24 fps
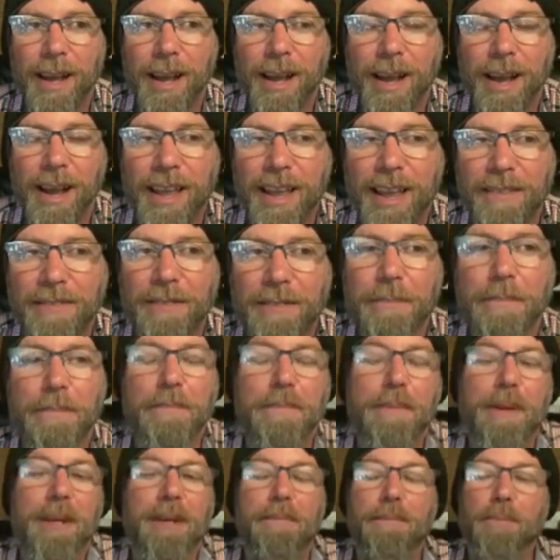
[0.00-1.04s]
I have a
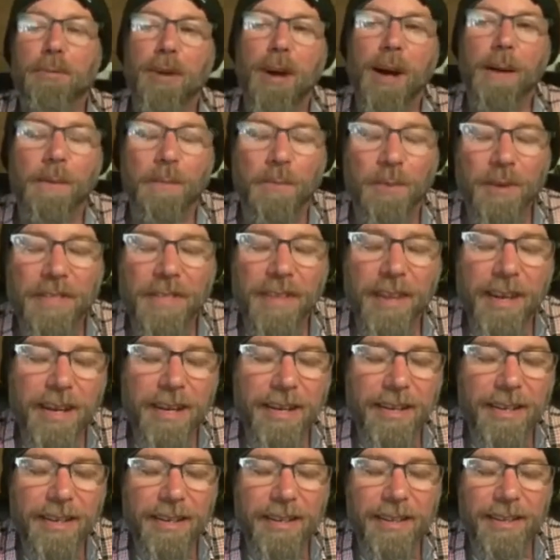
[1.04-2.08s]
big problem with the
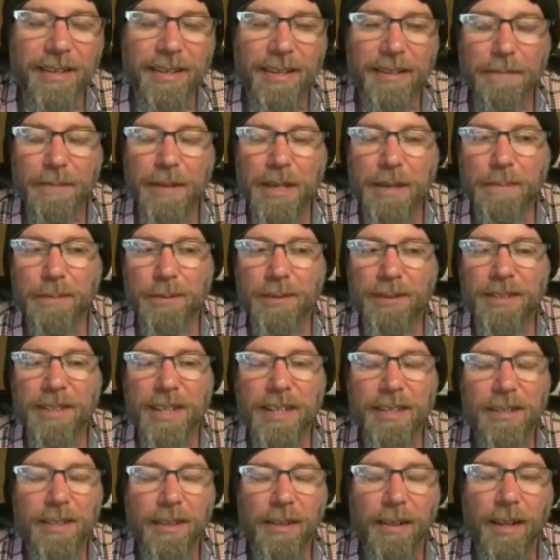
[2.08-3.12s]
idea that people
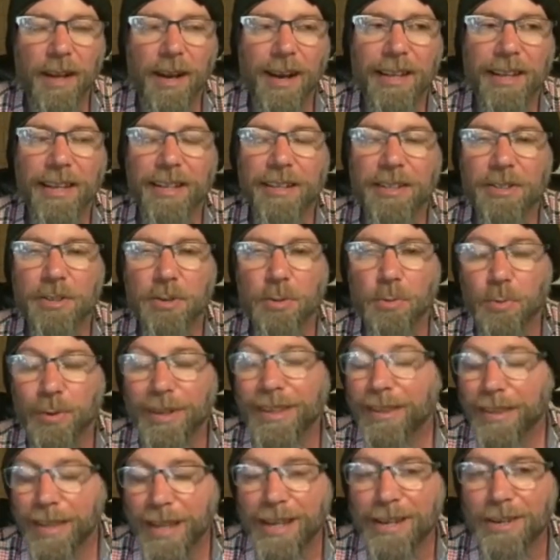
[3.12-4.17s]
tend to lock into
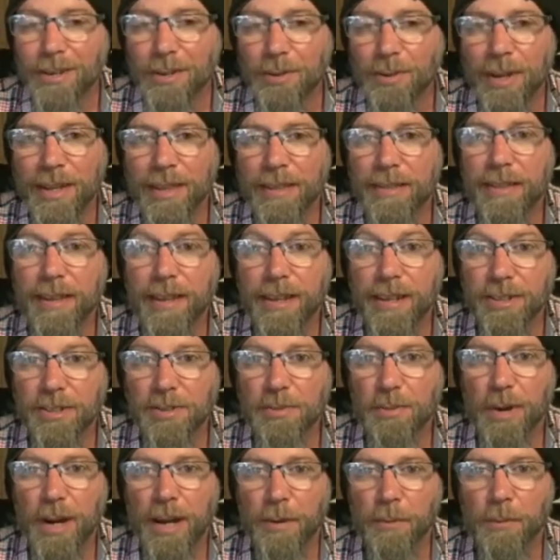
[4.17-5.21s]
what they do and think
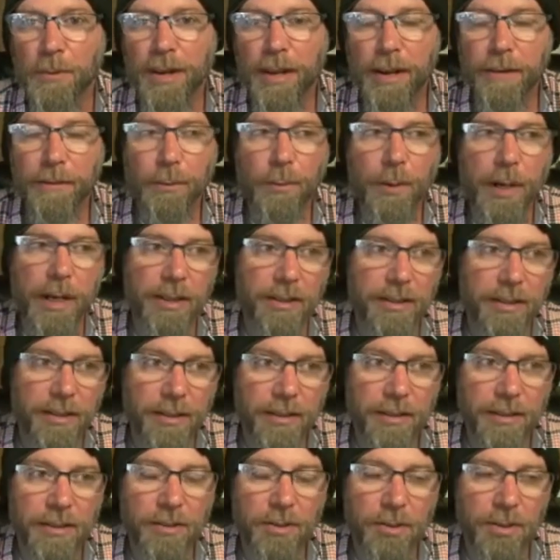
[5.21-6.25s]
it's right, and what everyone else
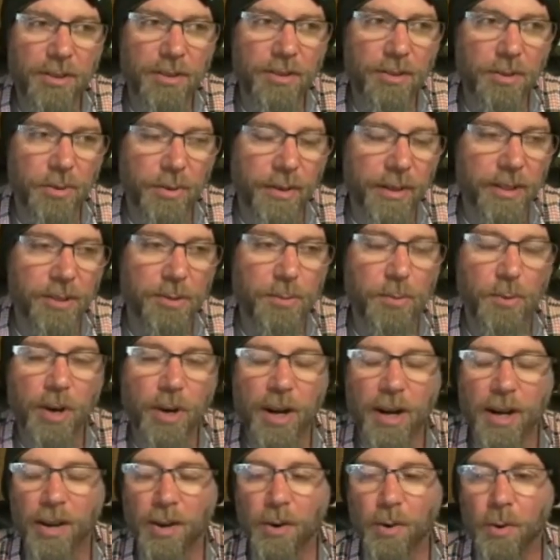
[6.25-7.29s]
is doing is
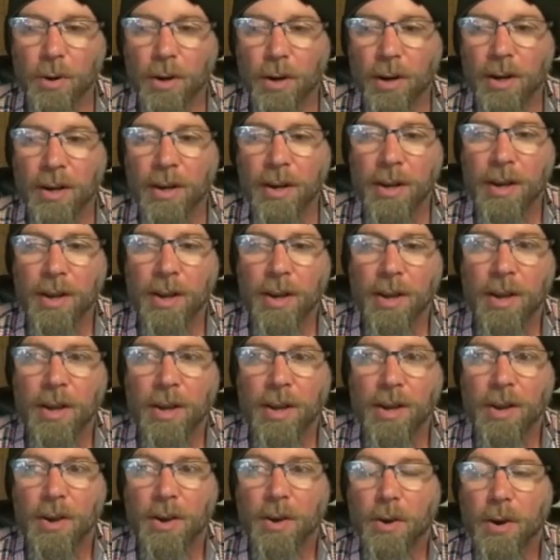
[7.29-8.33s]
wrong, or
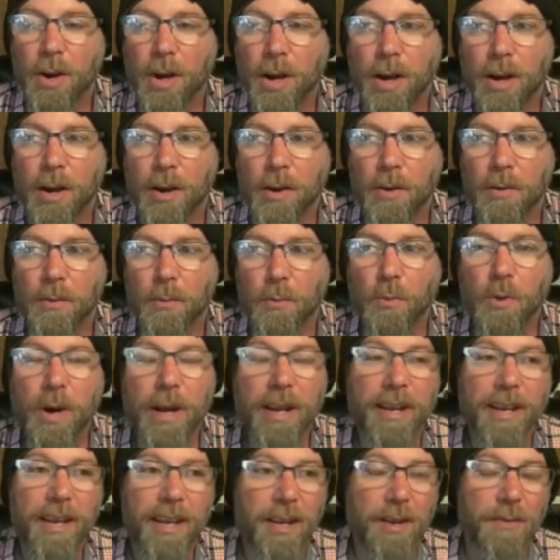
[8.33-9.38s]

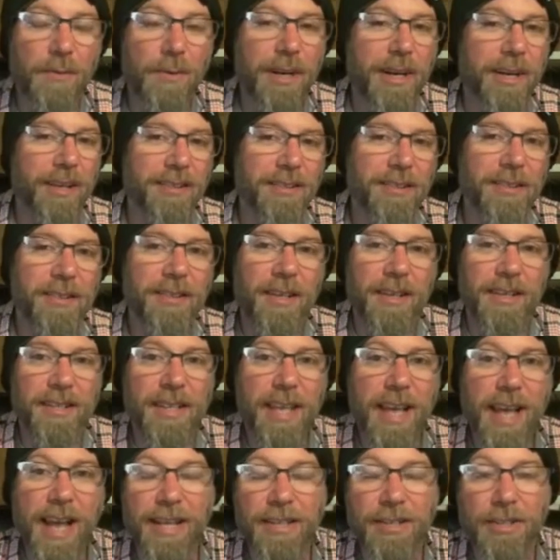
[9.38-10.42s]
what anyone else does
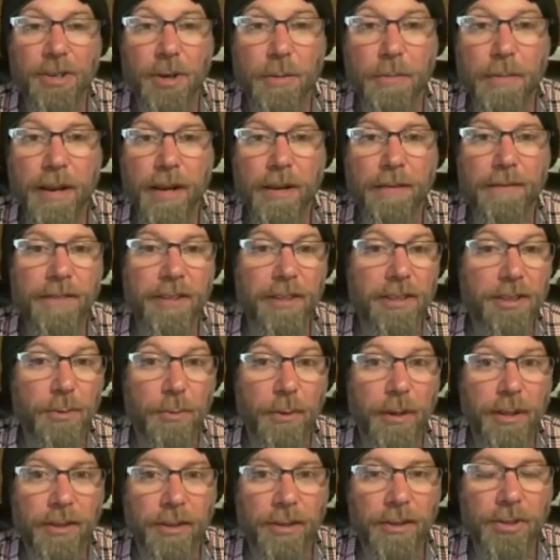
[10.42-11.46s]
has no benefit to
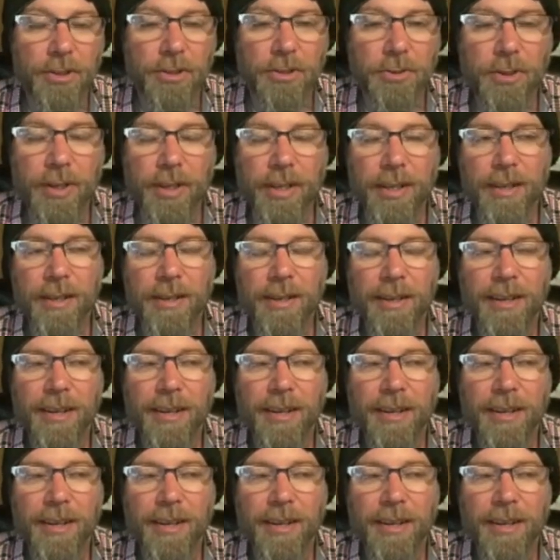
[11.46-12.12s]
what they're doing.